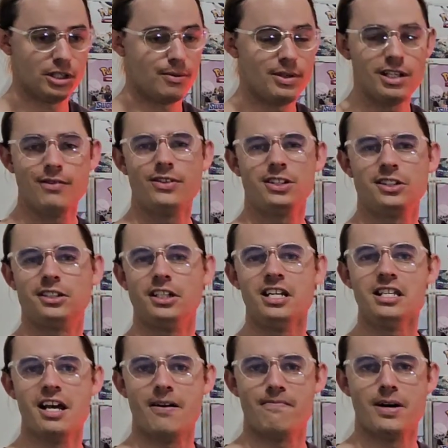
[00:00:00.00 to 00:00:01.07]
and we never
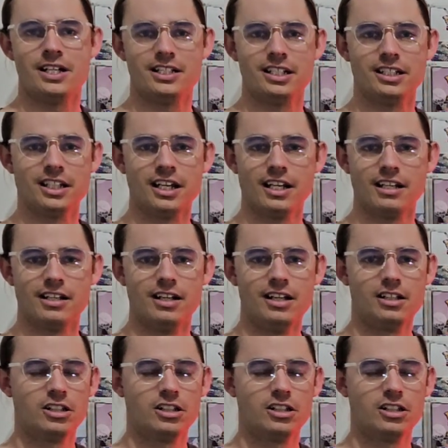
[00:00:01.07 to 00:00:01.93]
see that money again.